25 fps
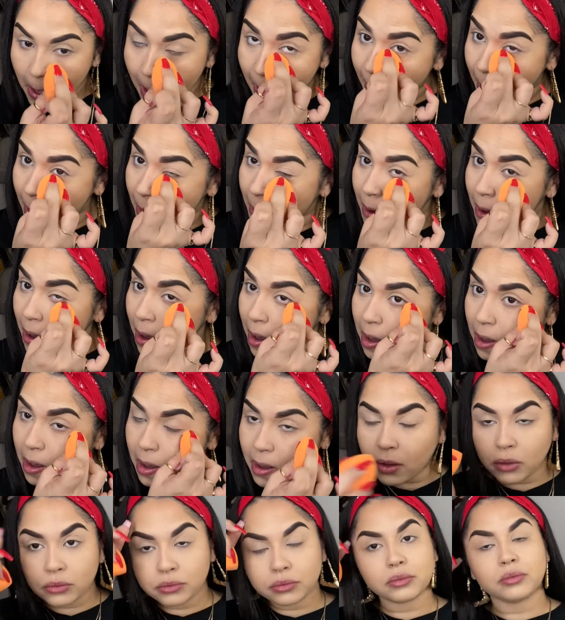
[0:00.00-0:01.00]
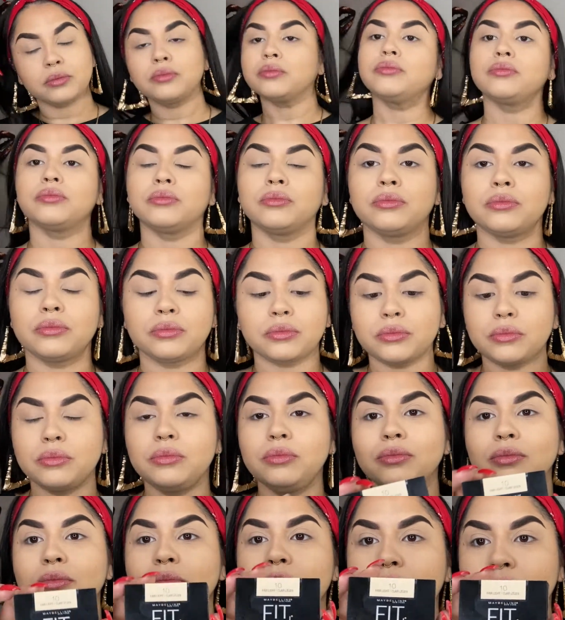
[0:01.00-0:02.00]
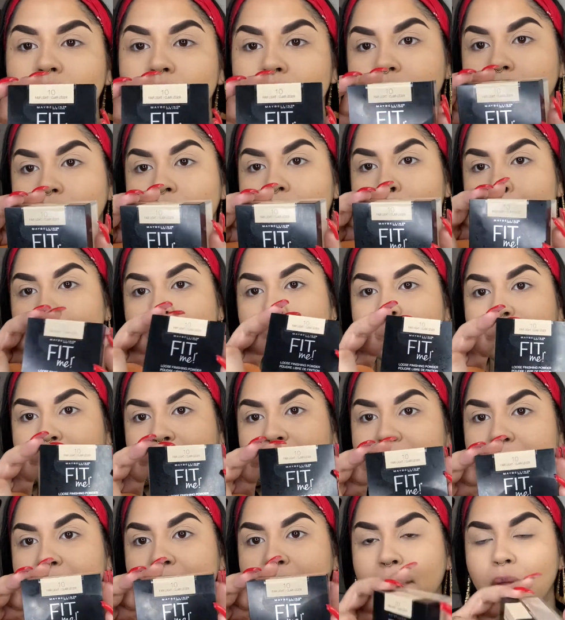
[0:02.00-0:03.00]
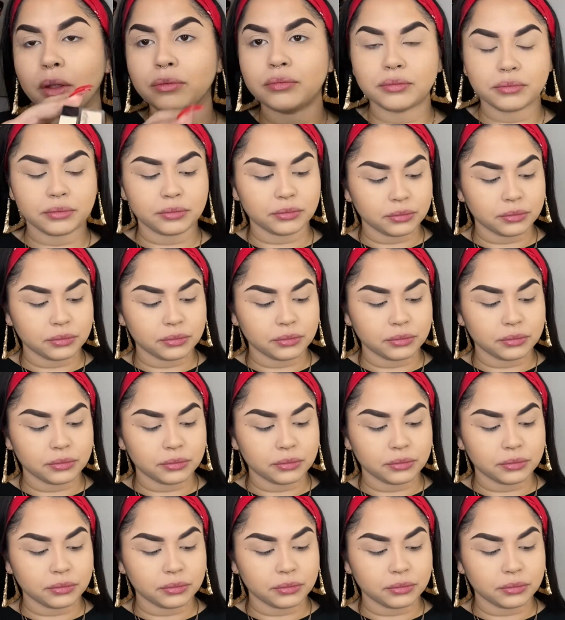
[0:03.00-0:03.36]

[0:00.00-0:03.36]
blend everything right before setting it.